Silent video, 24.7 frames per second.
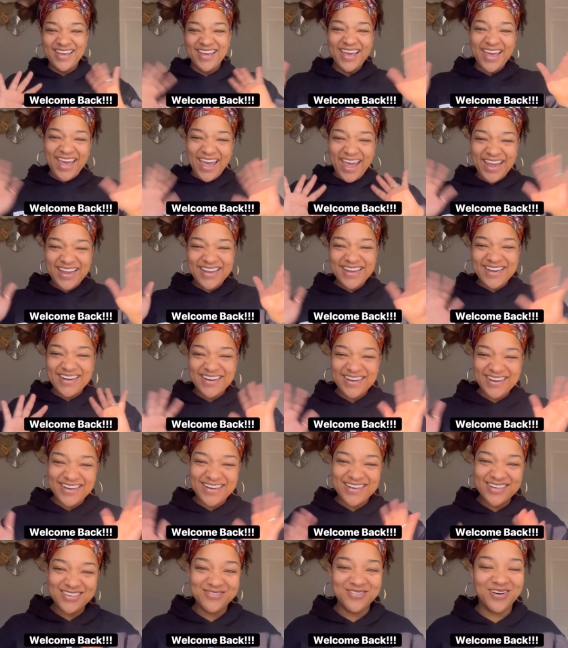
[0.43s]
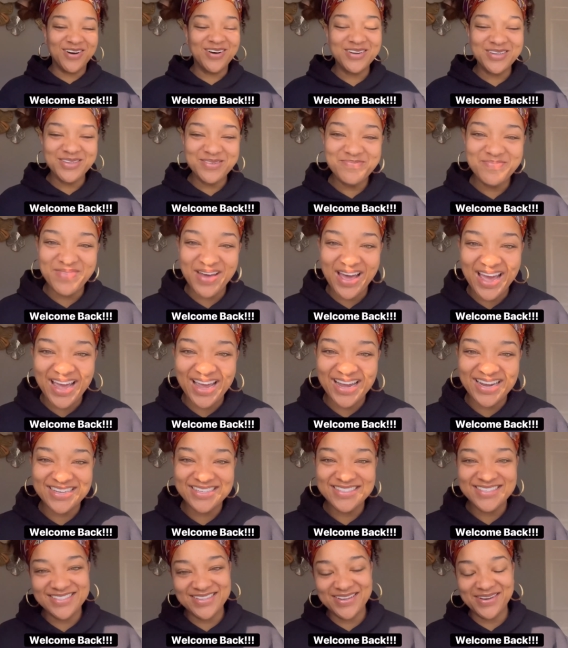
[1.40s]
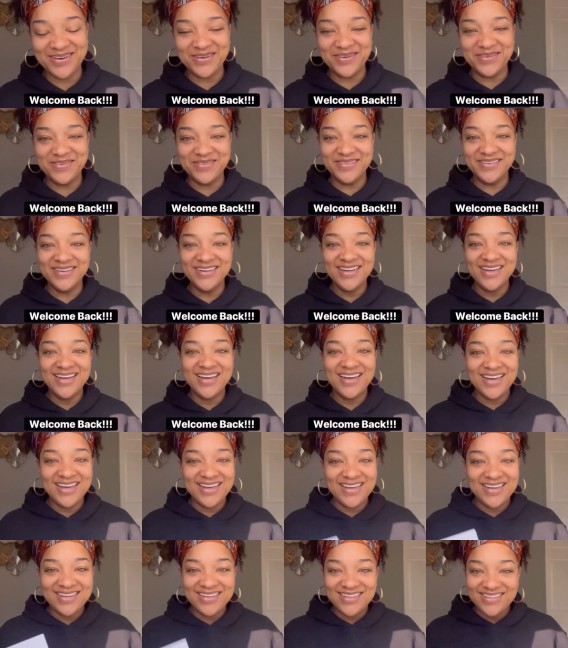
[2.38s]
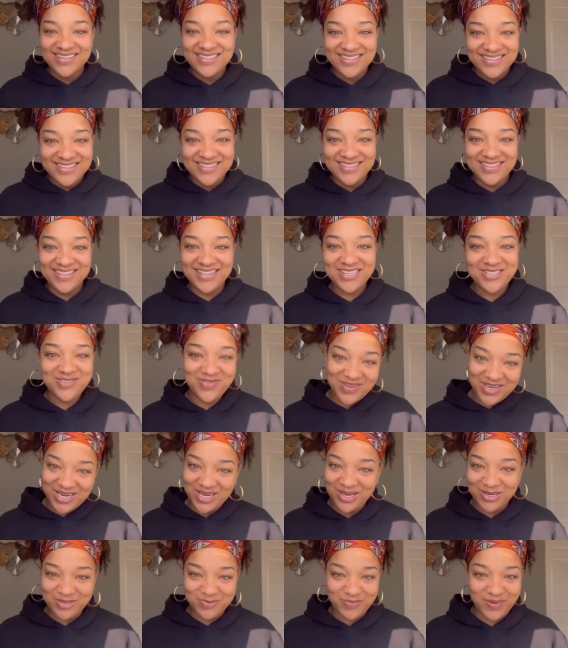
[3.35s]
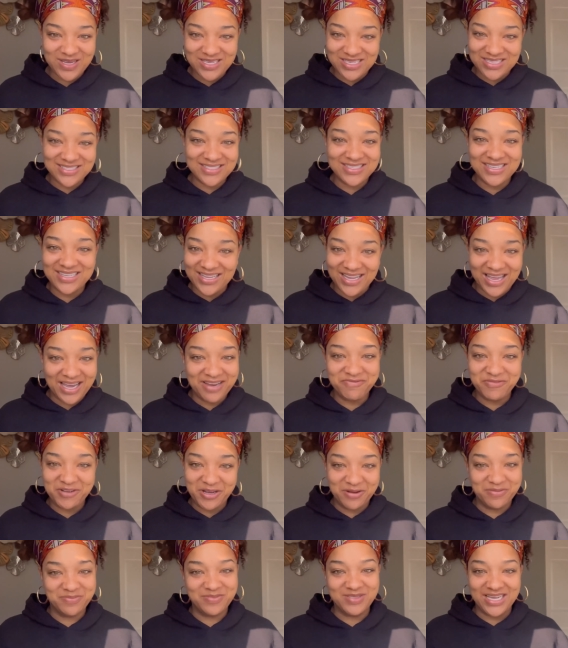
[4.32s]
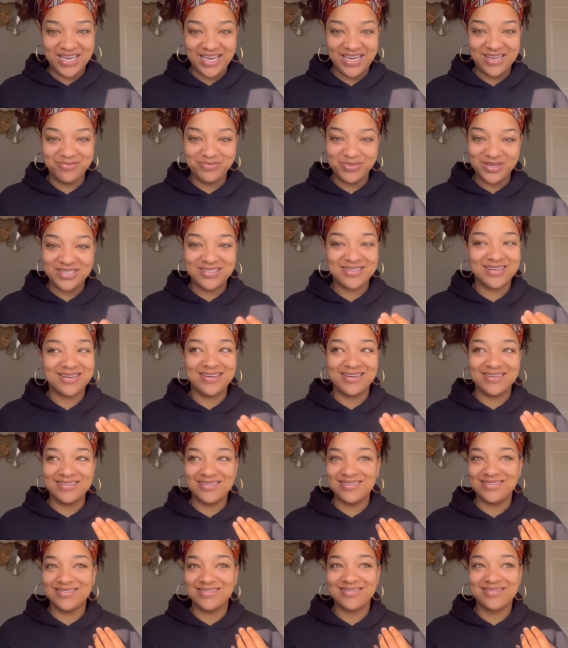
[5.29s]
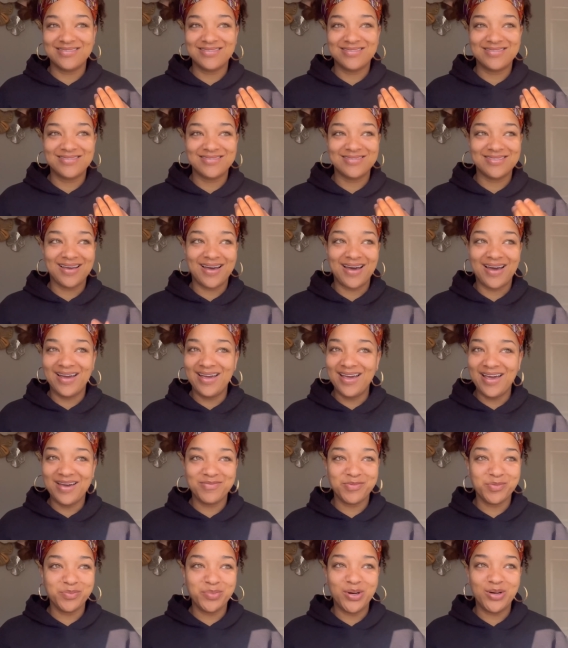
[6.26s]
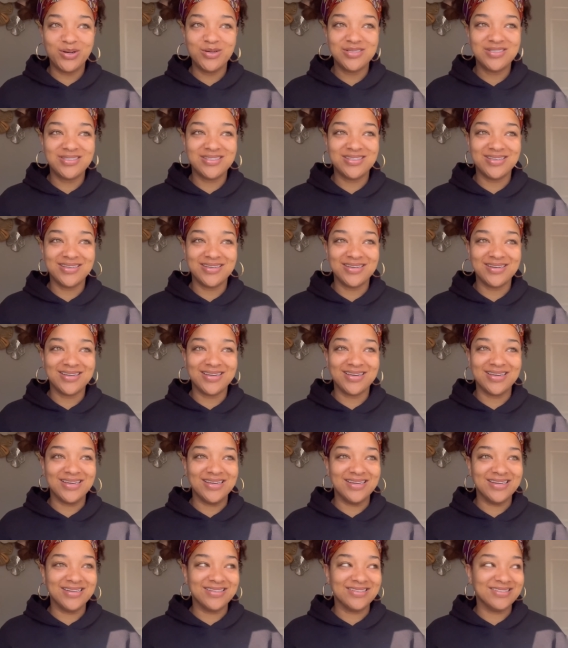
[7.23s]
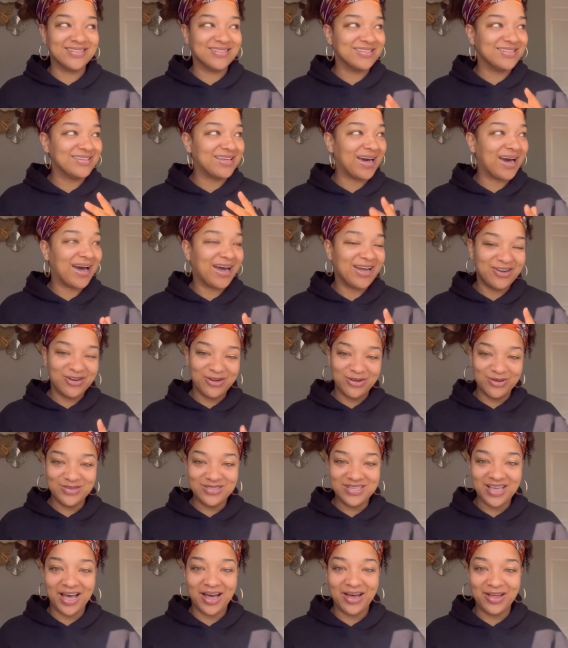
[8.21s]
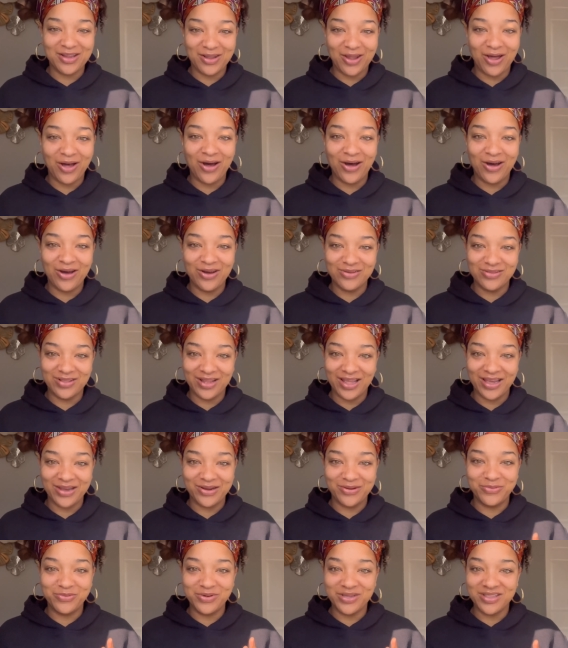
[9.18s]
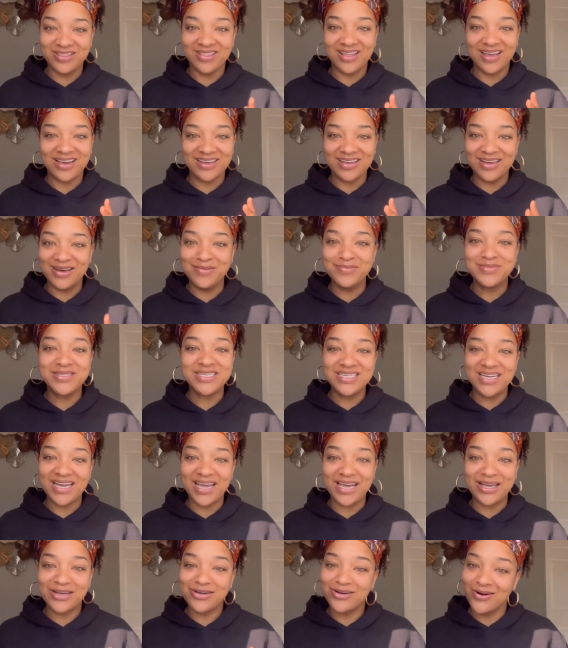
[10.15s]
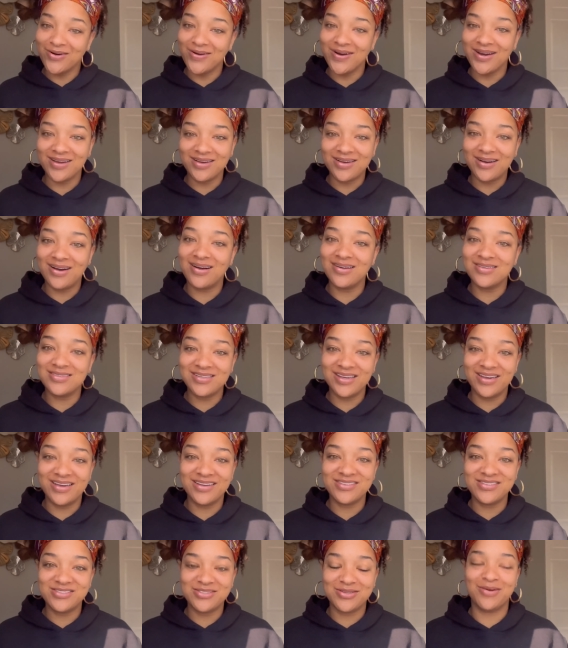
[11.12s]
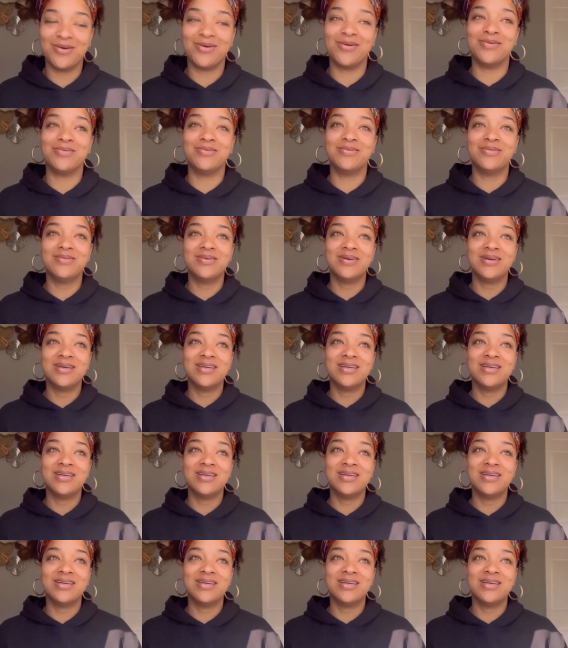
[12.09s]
Hey y'all, welcome back. So this video is basically a life update because I haven't posted in God knows how long, like with like up-to-date current content. So